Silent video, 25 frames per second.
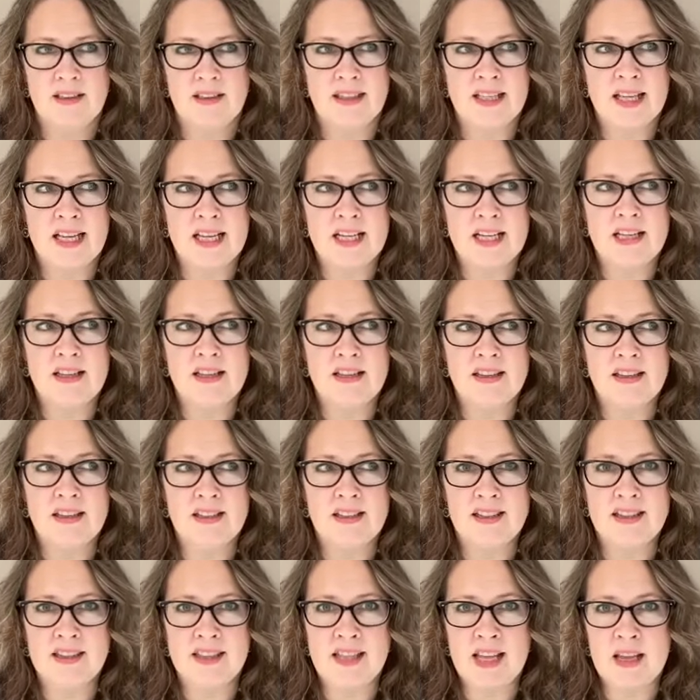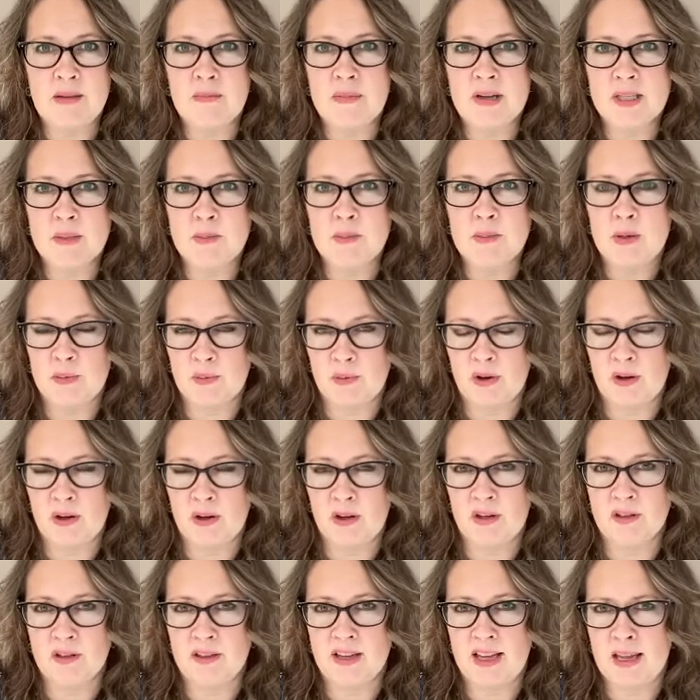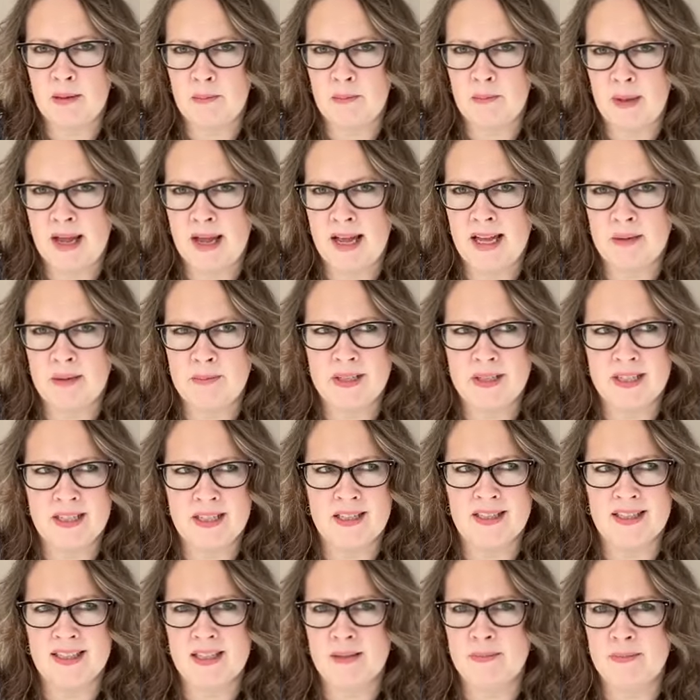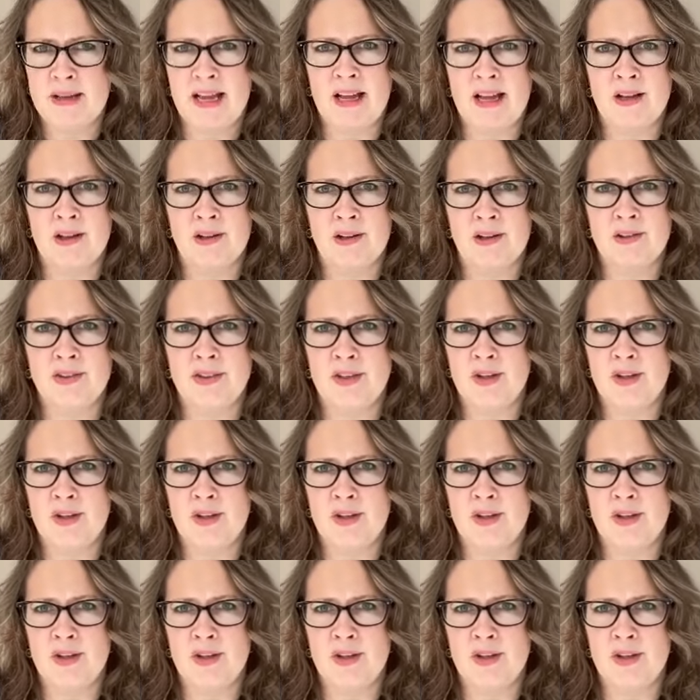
that they must be wrong and bad because somehow